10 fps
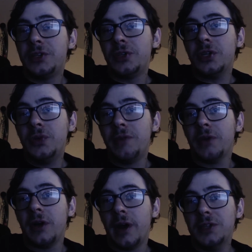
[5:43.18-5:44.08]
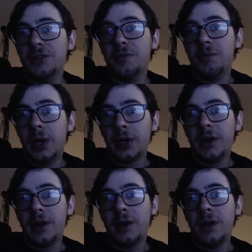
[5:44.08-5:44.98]
different kinds of
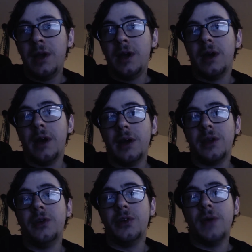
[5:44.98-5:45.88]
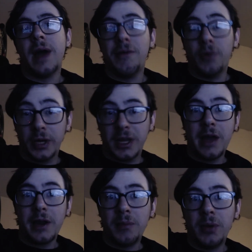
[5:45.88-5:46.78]
marketing. You have
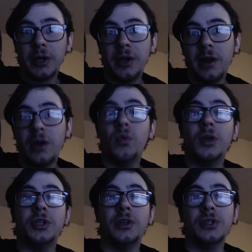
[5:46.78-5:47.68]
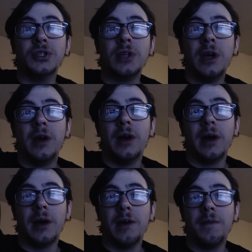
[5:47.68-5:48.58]
organic marketing, which is
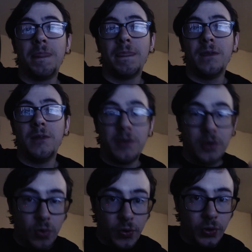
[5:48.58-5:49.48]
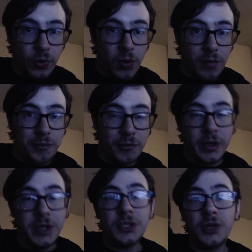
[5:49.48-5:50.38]
quote unquote
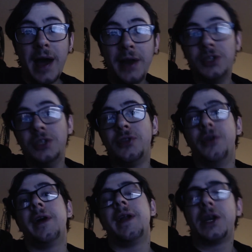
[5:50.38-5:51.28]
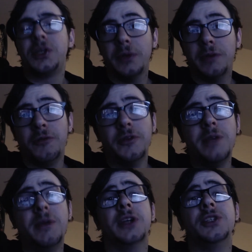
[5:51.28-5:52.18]
free strategies. They're not actually free
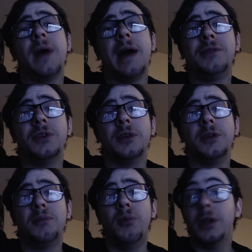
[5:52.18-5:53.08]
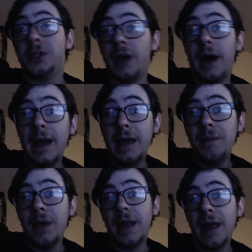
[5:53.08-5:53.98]
because you have to put time
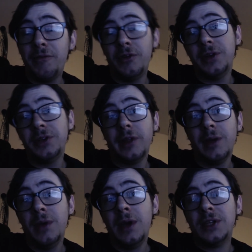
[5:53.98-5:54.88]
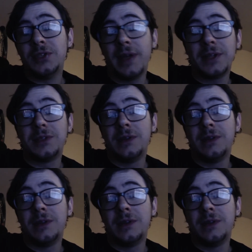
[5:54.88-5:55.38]
and effort into them. So that's